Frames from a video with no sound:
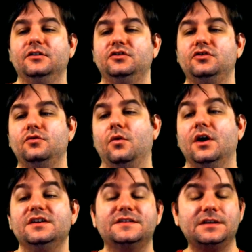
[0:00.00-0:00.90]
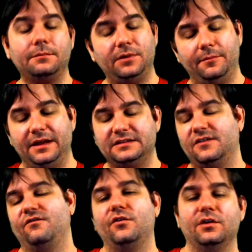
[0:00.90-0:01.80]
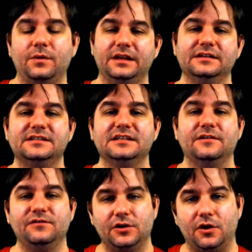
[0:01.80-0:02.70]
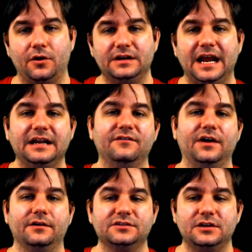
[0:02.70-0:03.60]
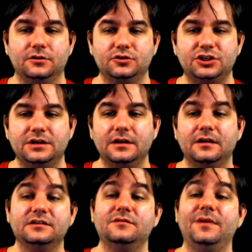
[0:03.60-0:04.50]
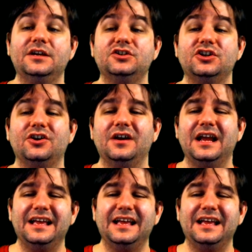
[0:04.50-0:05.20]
to supplement for the weaknesses of your current antiviral solution to make sure